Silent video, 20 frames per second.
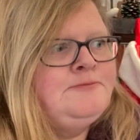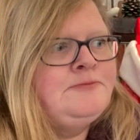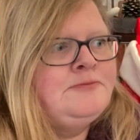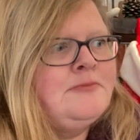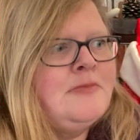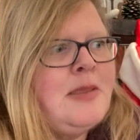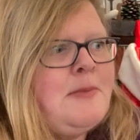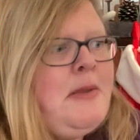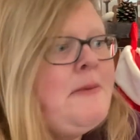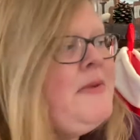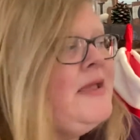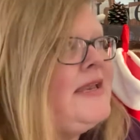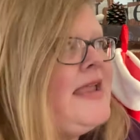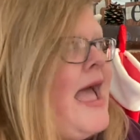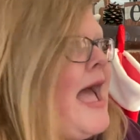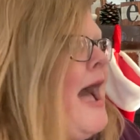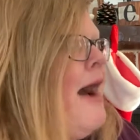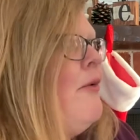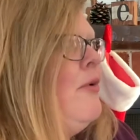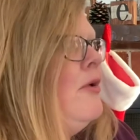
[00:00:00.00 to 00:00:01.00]
Maybe an
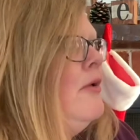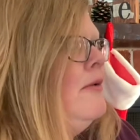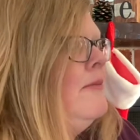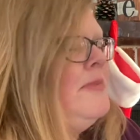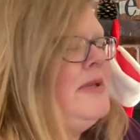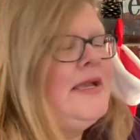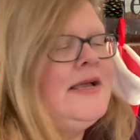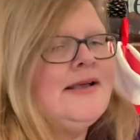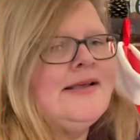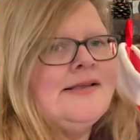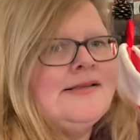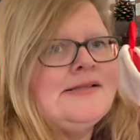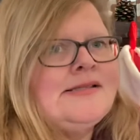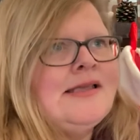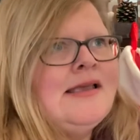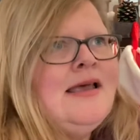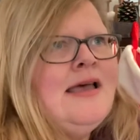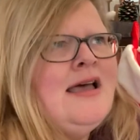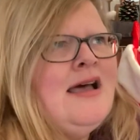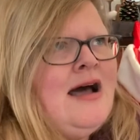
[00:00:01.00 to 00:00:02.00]
owl, because
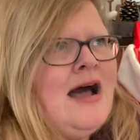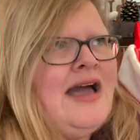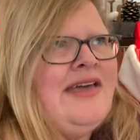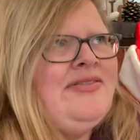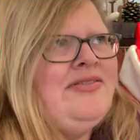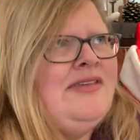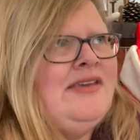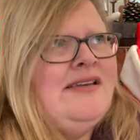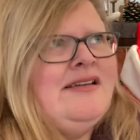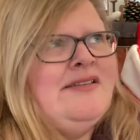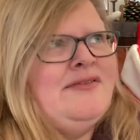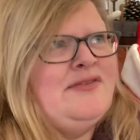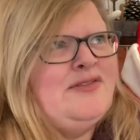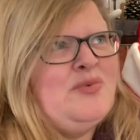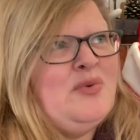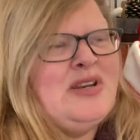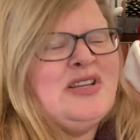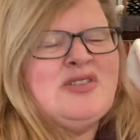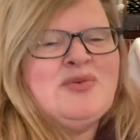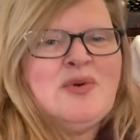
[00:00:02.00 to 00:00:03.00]
I think if
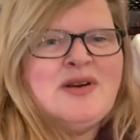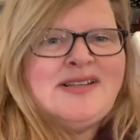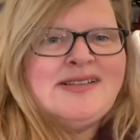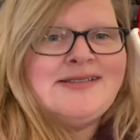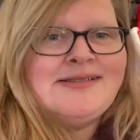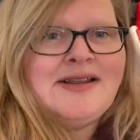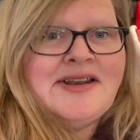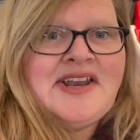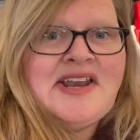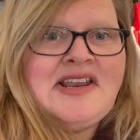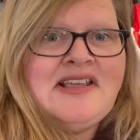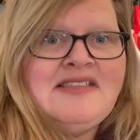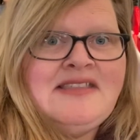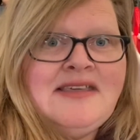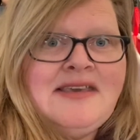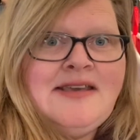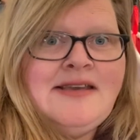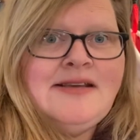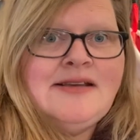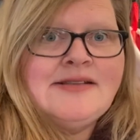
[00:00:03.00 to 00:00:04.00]
2020's done
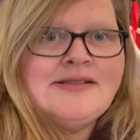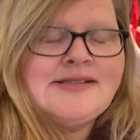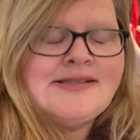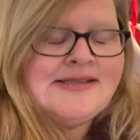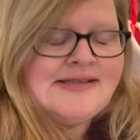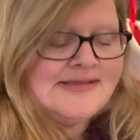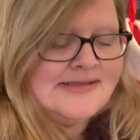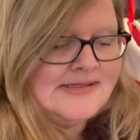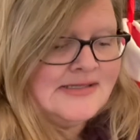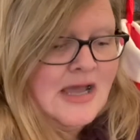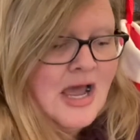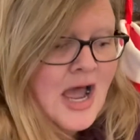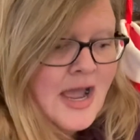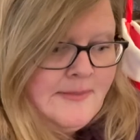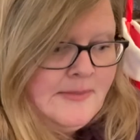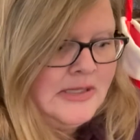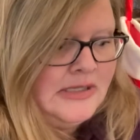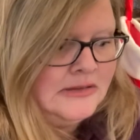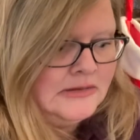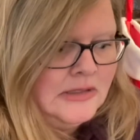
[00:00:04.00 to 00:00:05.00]
anything, it's taught
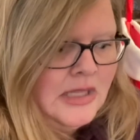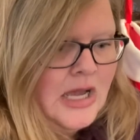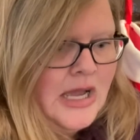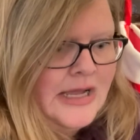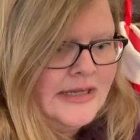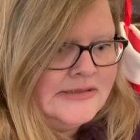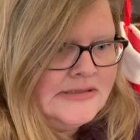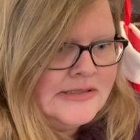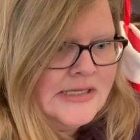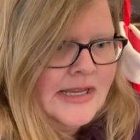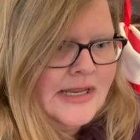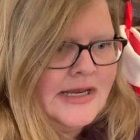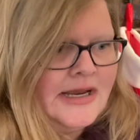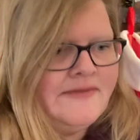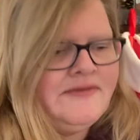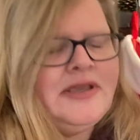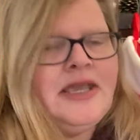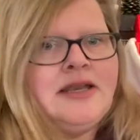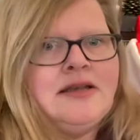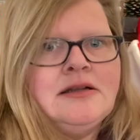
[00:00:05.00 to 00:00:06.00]
me a lot, and I've
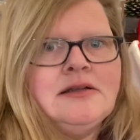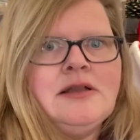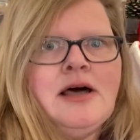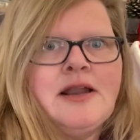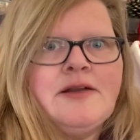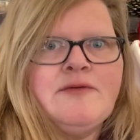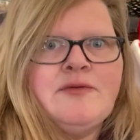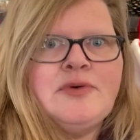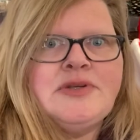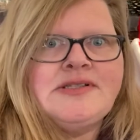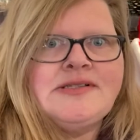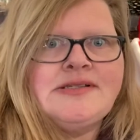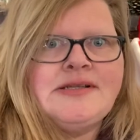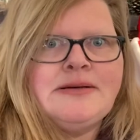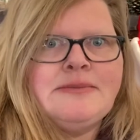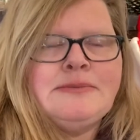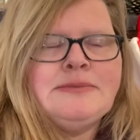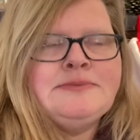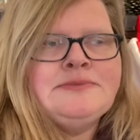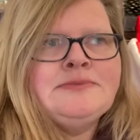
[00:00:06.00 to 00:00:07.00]
gained a lot of
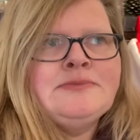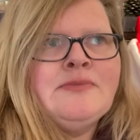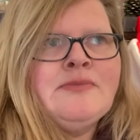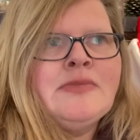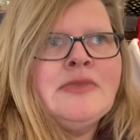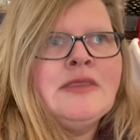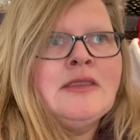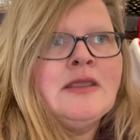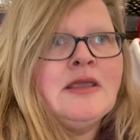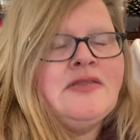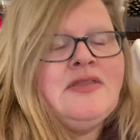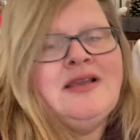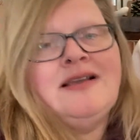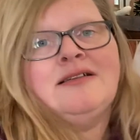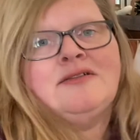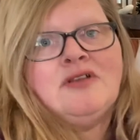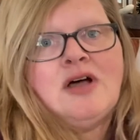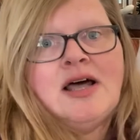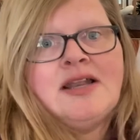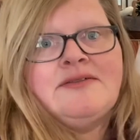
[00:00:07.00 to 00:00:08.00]
wisdom. I think a
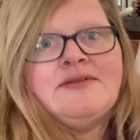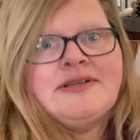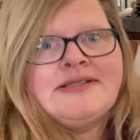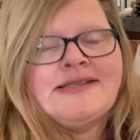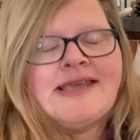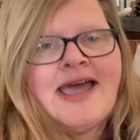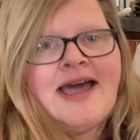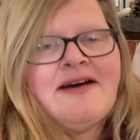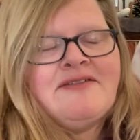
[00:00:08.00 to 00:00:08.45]
lot of us have.